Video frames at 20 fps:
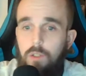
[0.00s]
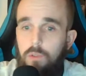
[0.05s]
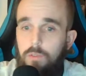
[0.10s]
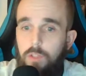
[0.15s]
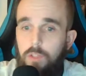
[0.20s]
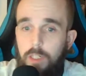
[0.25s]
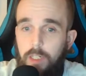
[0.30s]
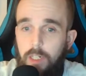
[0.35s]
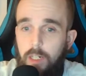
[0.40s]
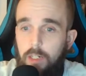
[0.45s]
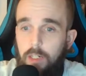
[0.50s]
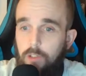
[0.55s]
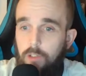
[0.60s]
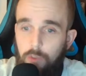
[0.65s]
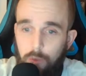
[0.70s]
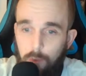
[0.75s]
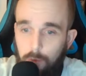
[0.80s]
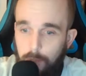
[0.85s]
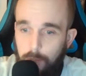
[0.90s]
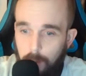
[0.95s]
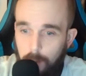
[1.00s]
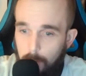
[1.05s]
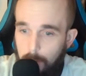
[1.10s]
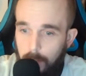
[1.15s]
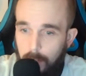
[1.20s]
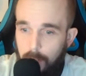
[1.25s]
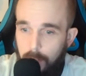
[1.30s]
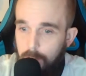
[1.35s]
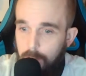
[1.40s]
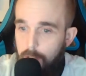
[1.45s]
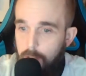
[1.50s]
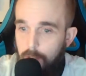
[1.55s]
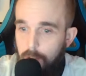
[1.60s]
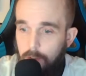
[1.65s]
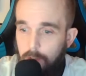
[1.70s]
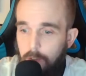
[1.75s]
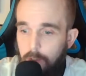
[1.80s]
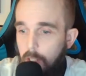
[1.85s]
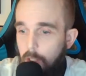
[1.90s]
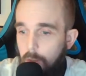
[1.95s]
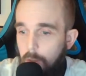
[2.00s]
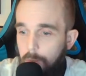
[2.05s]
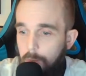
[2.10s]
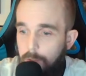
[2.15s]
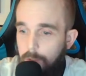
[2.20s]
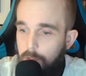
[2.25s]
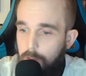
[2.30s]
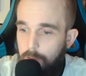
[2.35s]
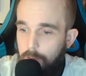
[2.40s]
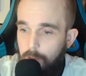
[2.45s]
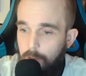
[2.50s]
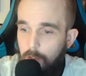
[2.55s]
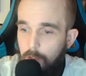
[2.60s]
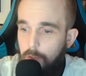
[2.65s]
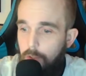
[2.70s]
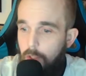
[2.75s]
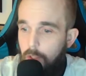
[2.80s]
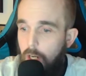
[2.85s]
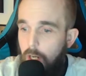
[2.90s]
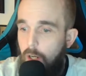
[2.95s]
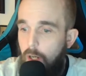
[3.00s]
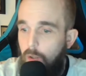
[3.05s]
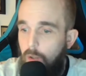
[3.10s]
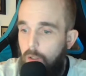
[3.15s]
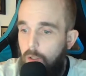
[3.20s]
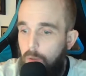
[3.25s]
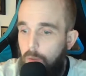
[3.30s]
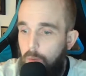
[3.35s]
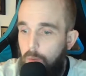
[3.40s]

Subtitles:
taking on a 2-year bad deal to help a different owner out,